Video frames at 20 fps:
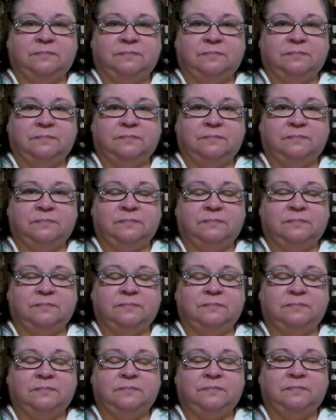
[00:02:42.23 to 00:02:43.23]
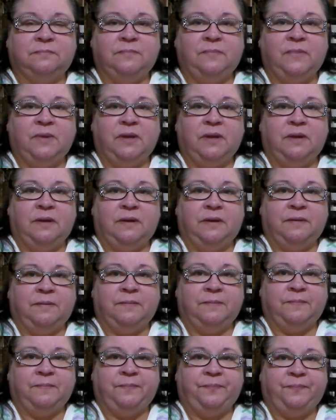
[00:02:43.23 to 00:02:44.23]

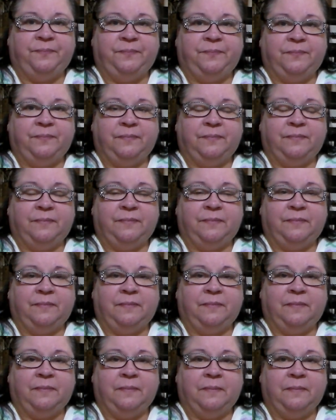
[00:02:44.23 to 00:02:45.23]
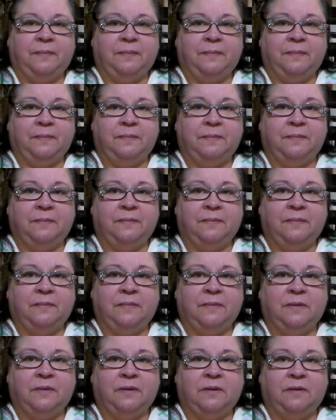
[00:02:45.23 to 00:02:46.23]

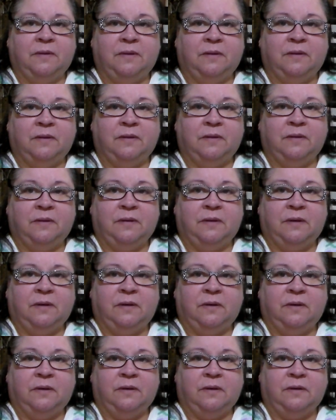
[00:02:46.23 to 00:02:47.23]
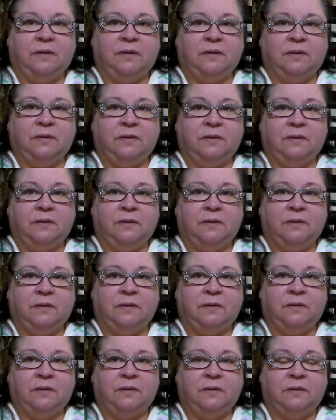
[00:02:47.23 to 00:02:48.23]

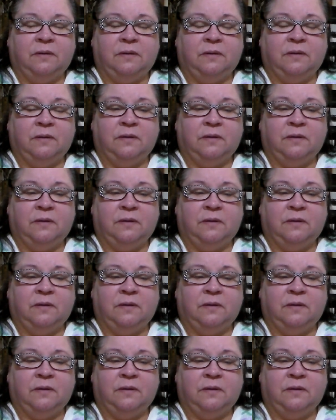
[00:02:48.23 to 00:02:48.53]
The person shown says nothing.